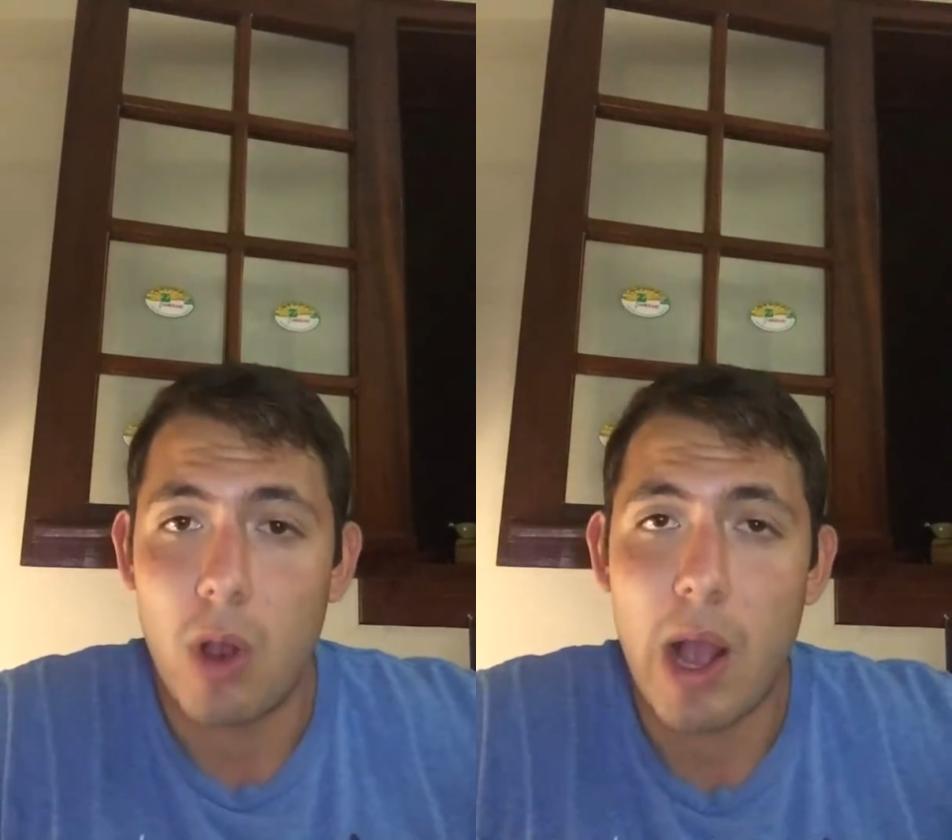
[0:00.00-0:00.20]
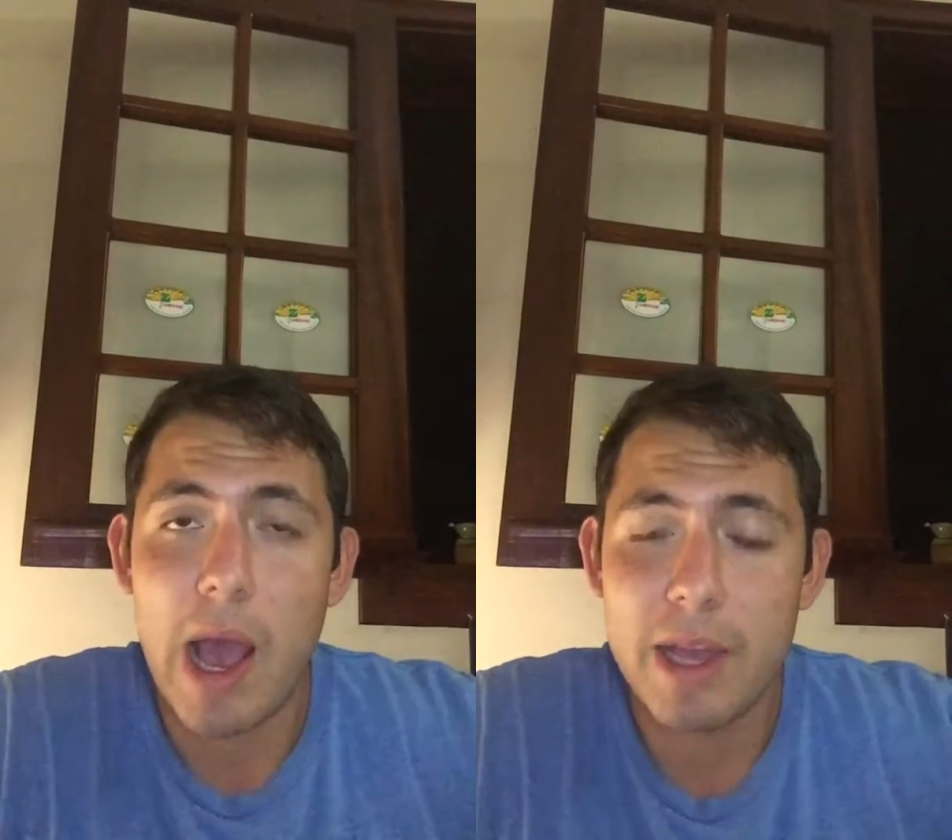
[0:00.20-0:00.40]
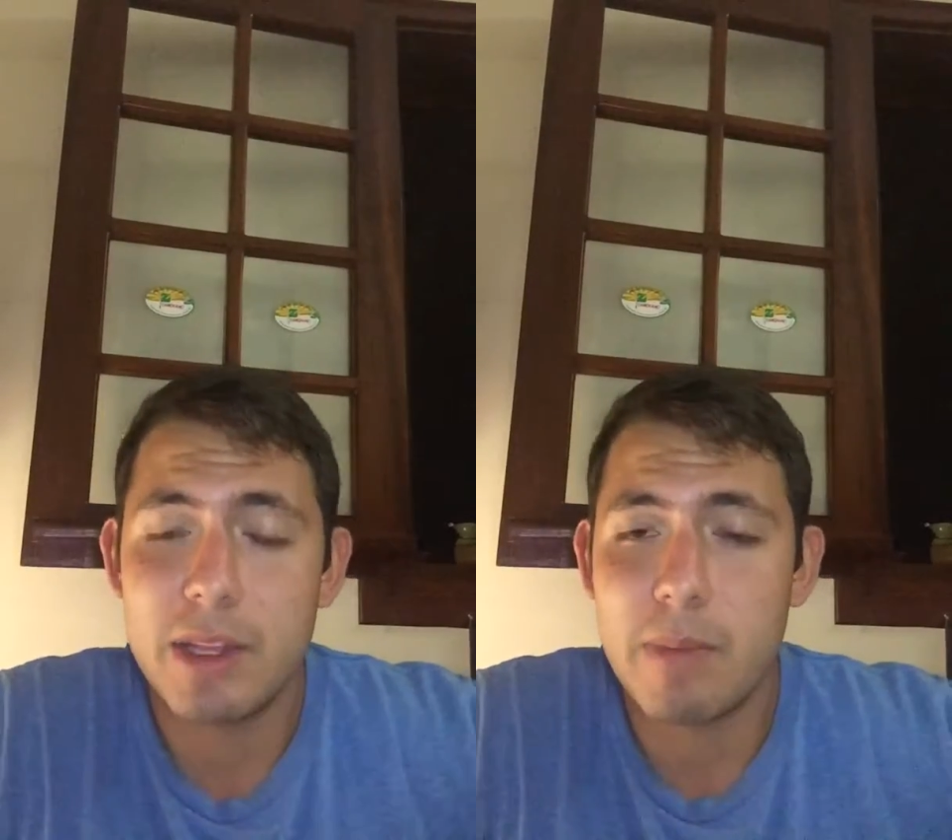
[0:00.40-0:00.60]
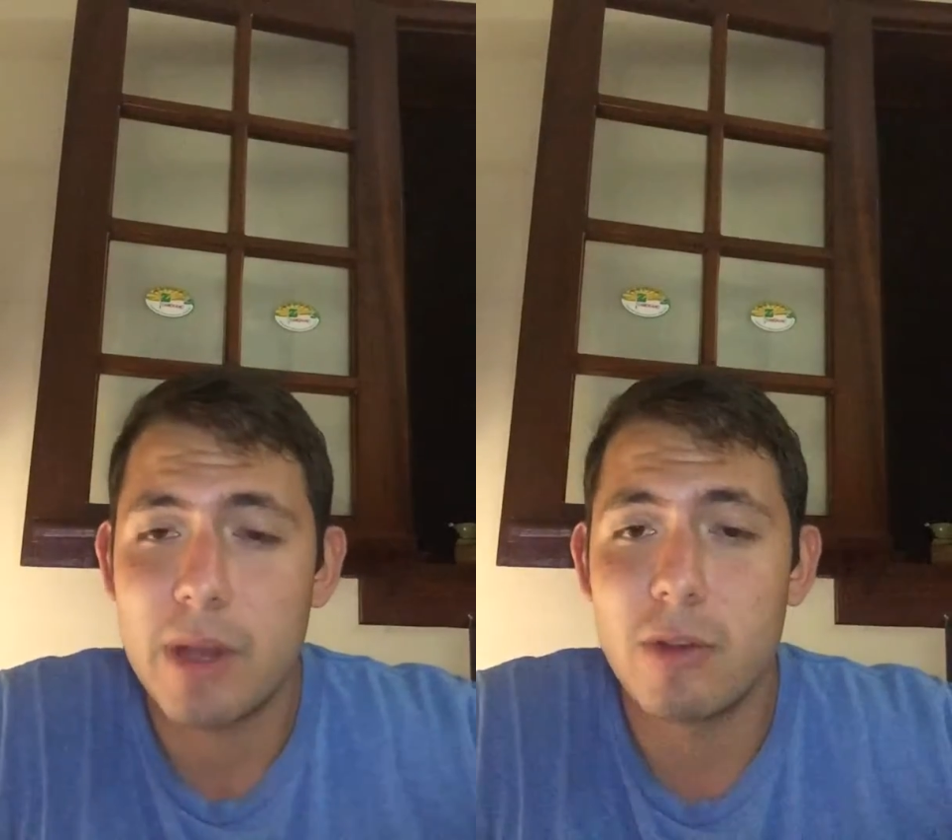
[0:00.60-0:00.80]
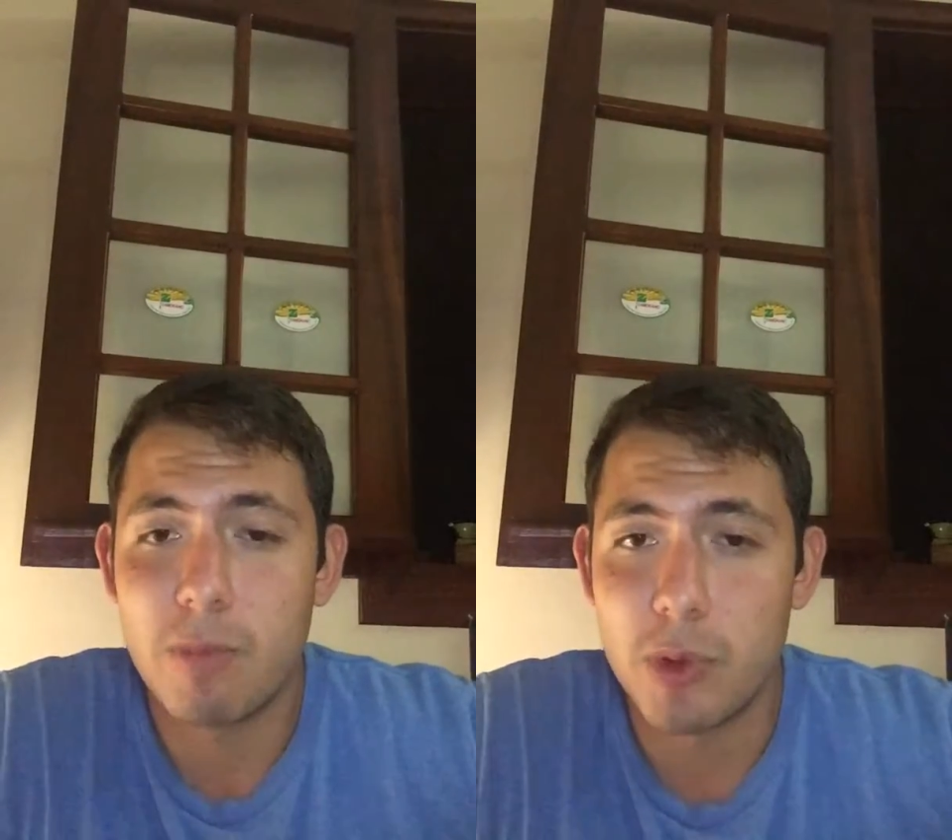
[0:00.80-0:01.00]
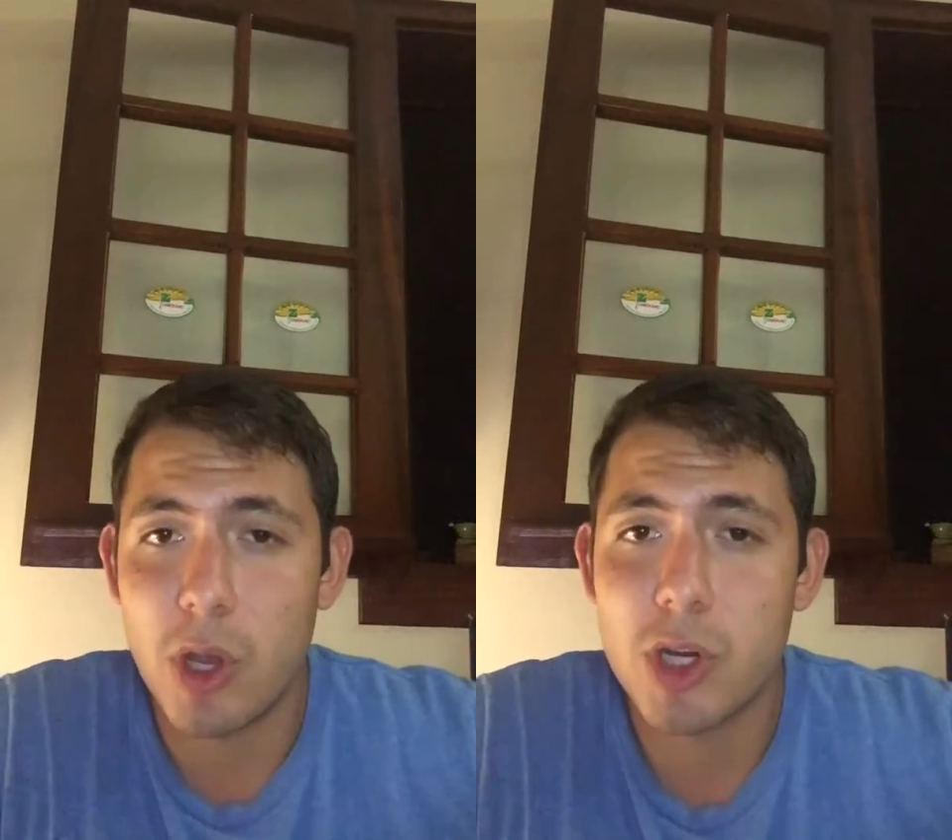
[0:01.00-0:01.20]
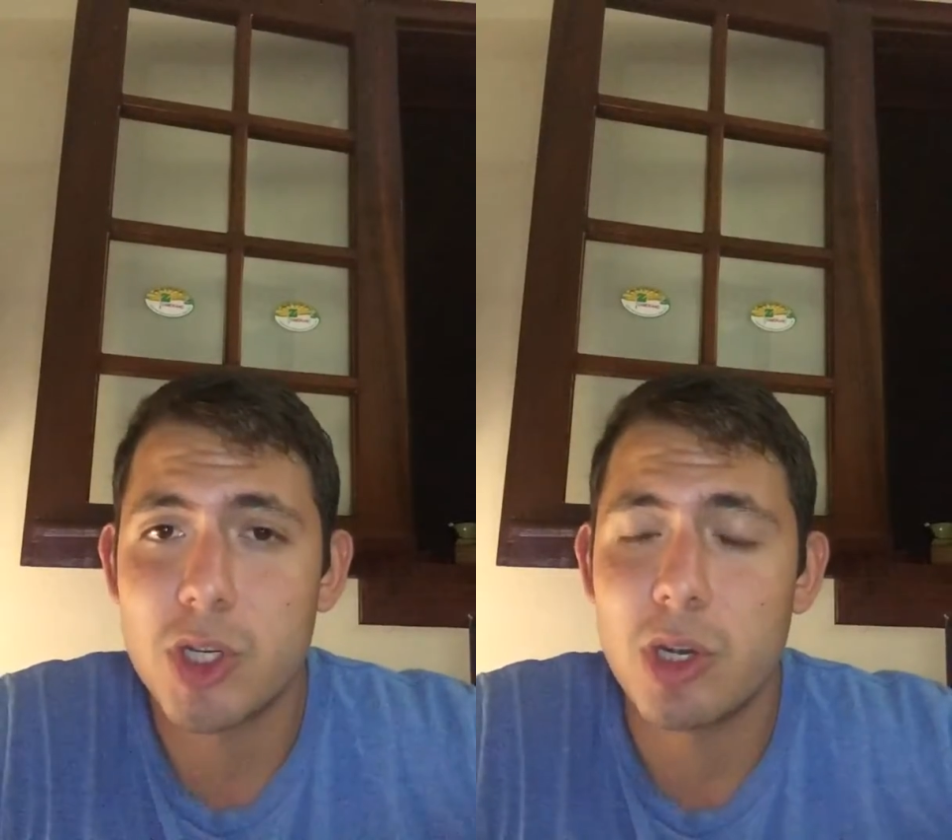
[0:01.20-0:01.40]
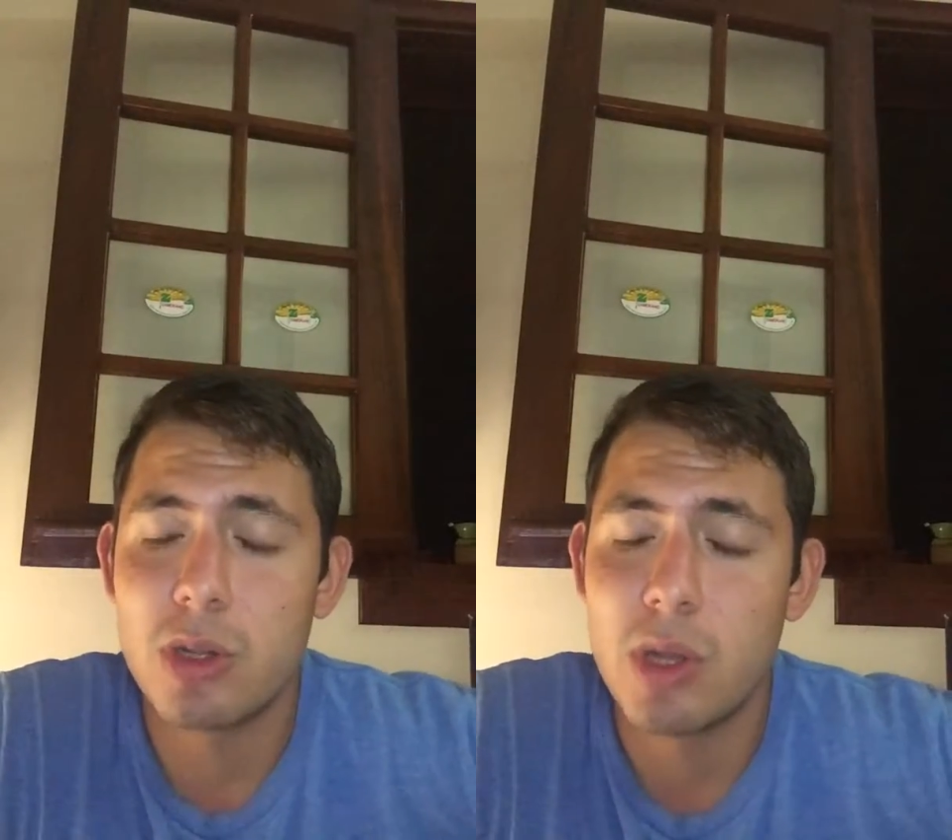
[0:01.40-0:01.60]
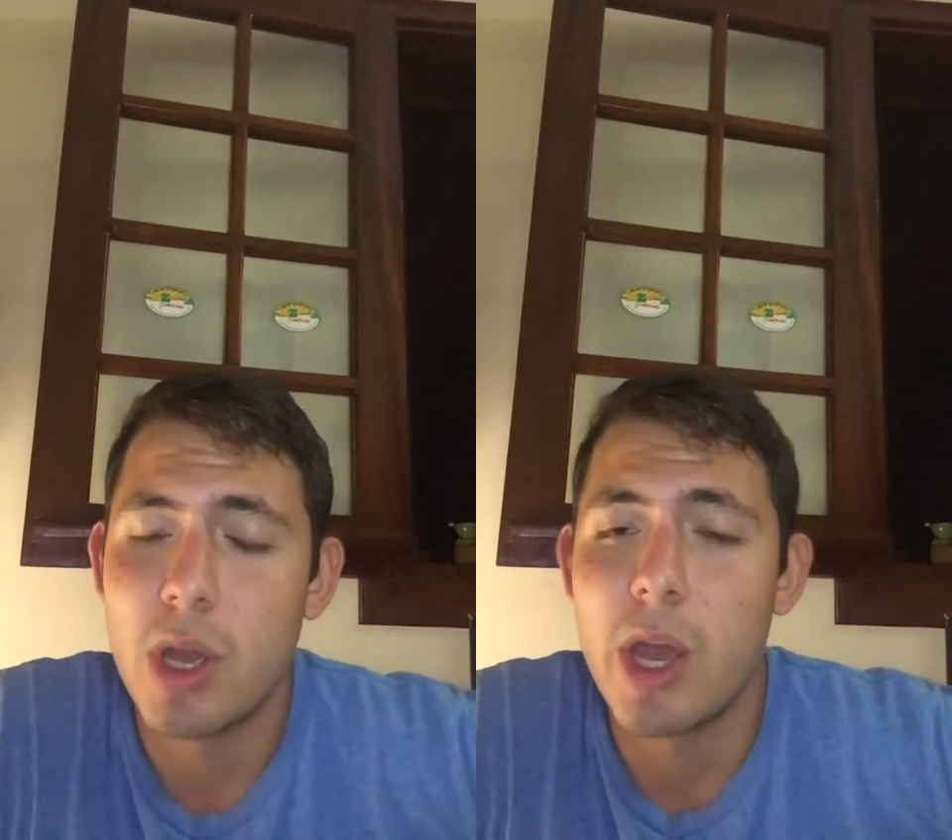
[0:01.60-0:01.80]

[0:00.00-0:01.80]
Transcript: high demand of production,